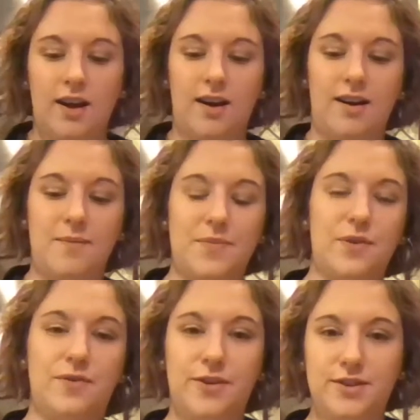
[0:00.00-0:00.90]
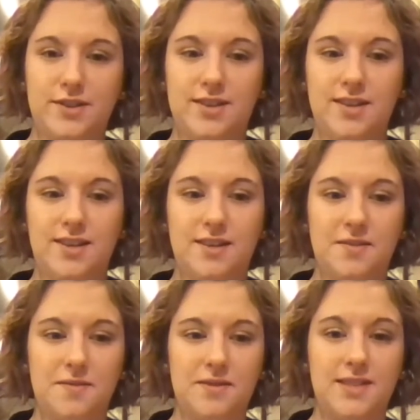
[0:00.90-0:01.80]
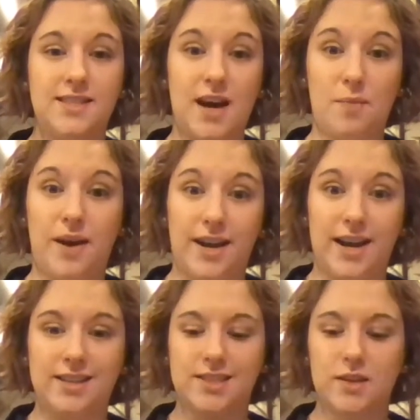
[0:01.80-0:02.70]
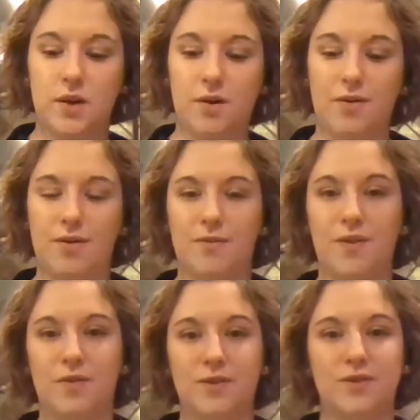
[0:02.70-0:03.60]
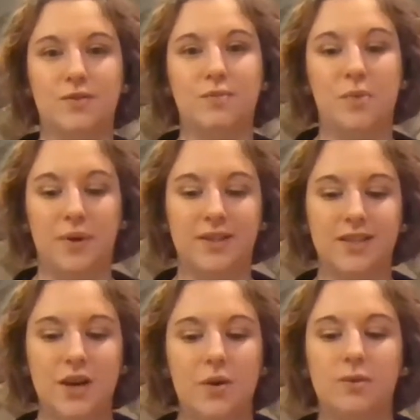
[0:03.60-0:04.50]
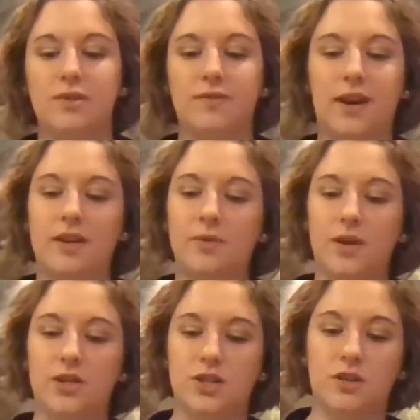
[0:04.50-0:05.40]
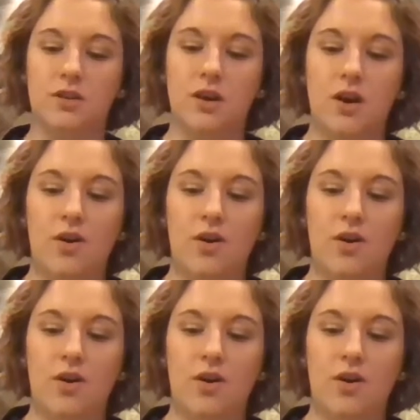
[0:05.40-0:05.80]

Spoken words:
The first step, I guess, or the first point, was evaluation